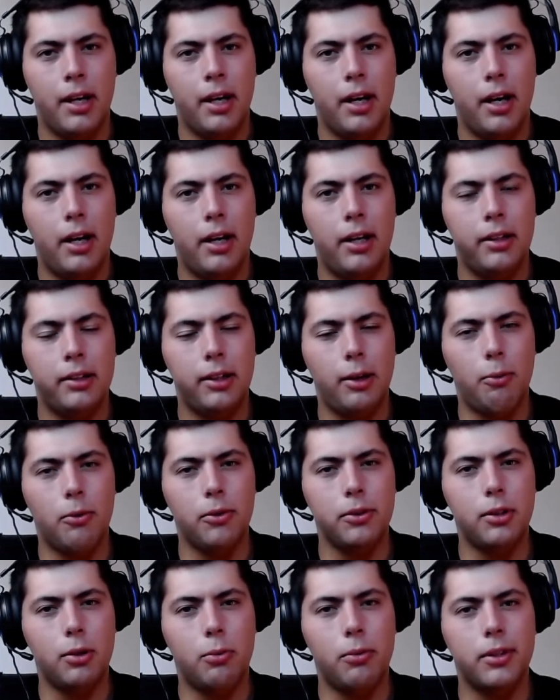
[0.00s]
and I
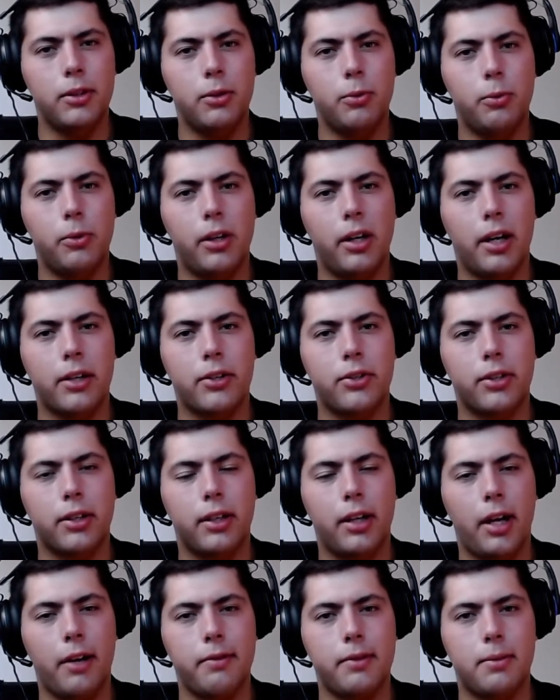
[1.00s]
wonder whether we're actually
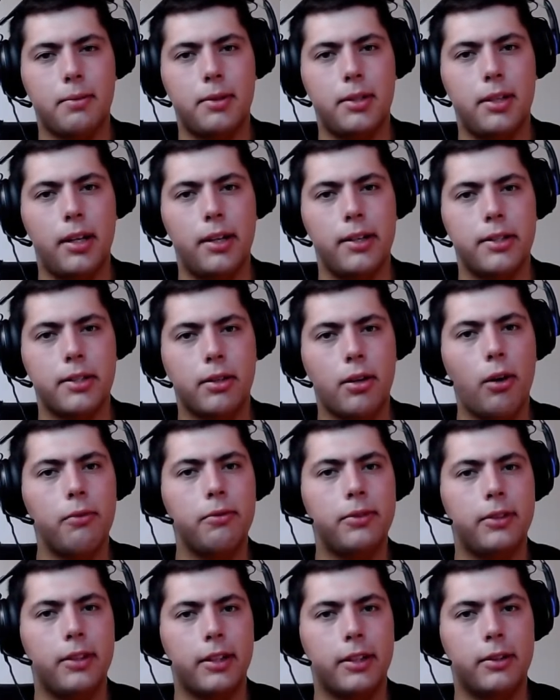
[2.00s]
gonna have some serious
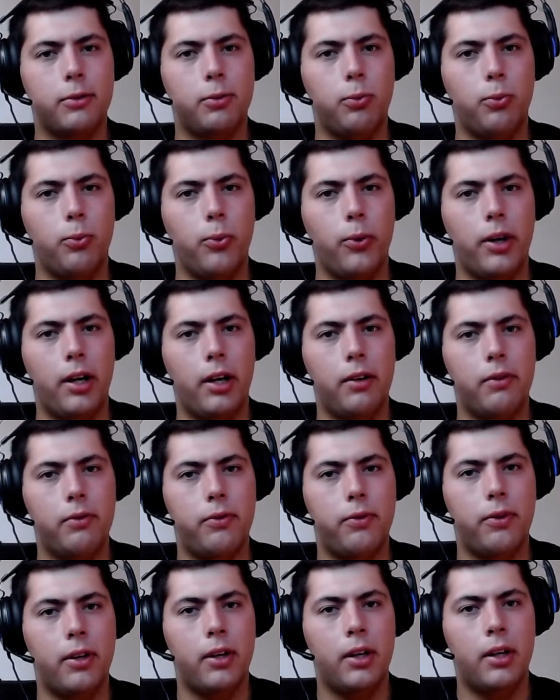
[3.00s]
conflict
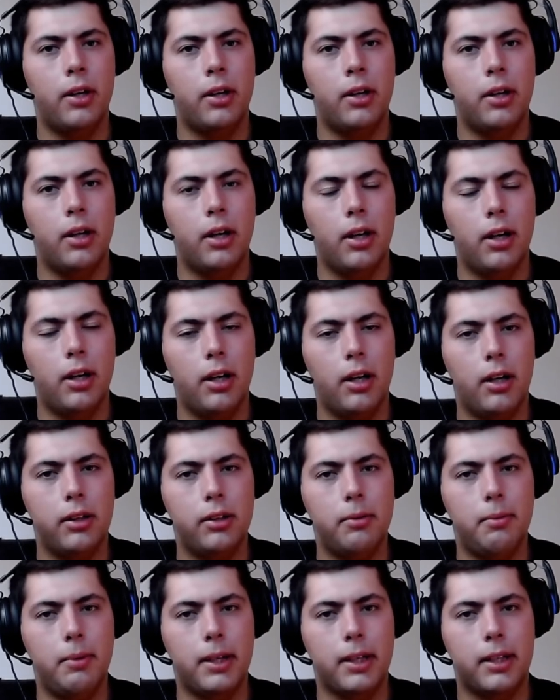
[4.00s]
with the
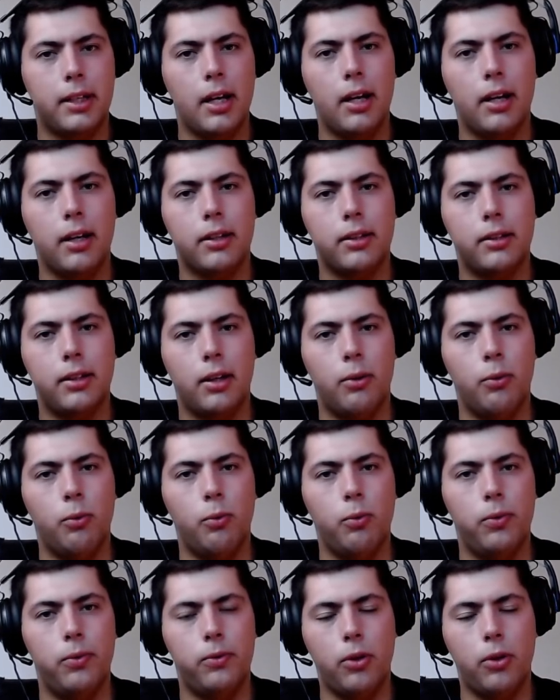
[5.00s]
main character,
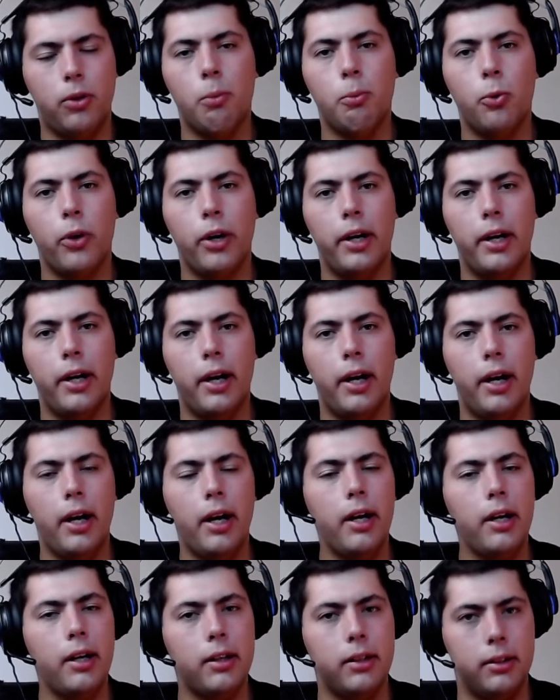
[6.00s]
Tomoe,
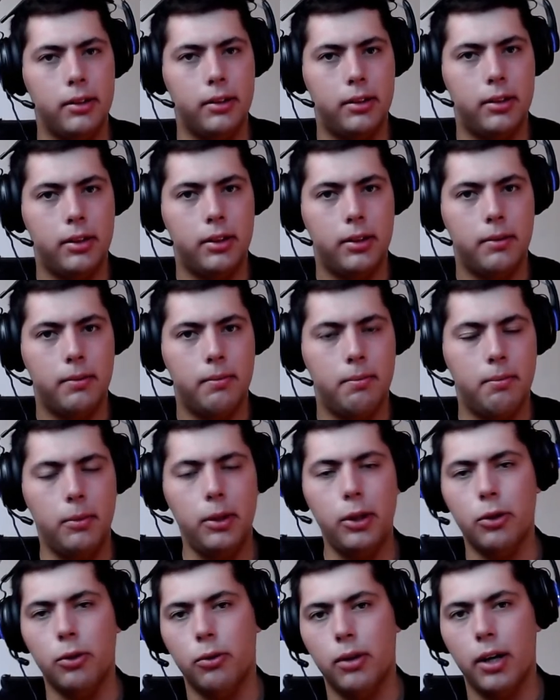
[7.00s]
and
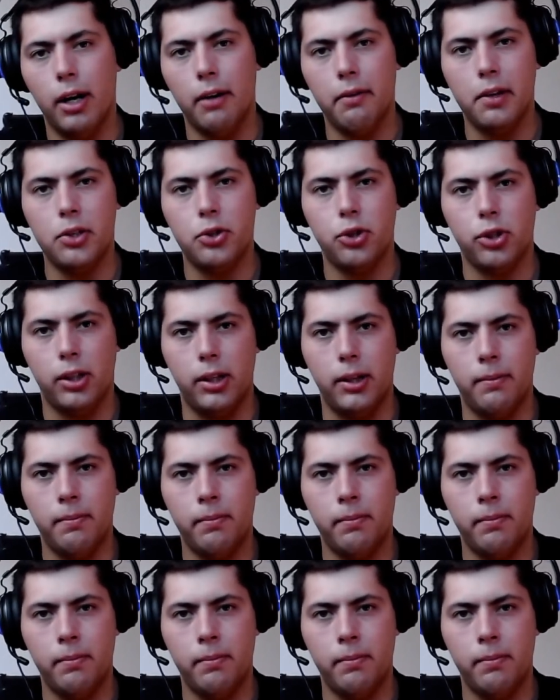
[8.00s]
Miu, eventually.